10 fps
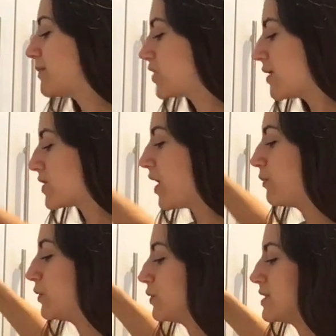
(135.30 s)
Sometimes I
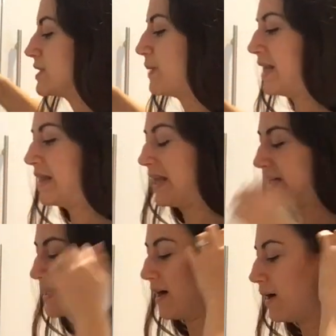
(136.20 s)
will sweeten
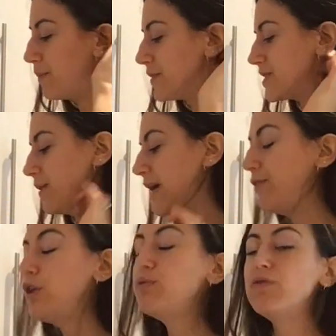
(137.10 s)
things up, so
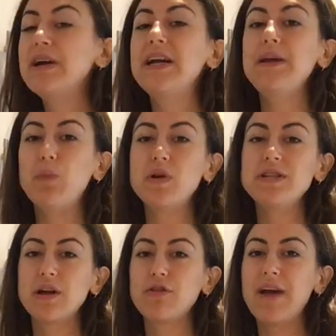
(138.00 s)
if you really
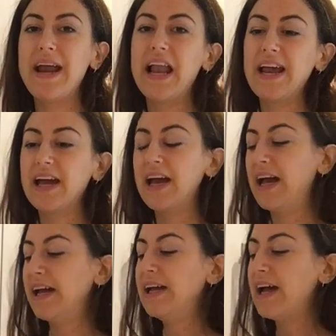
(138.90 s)
want to create like
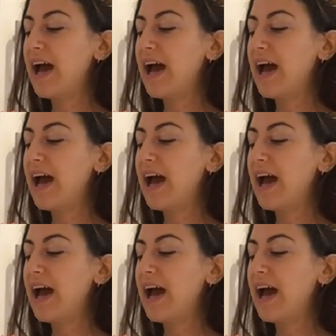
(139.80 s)
a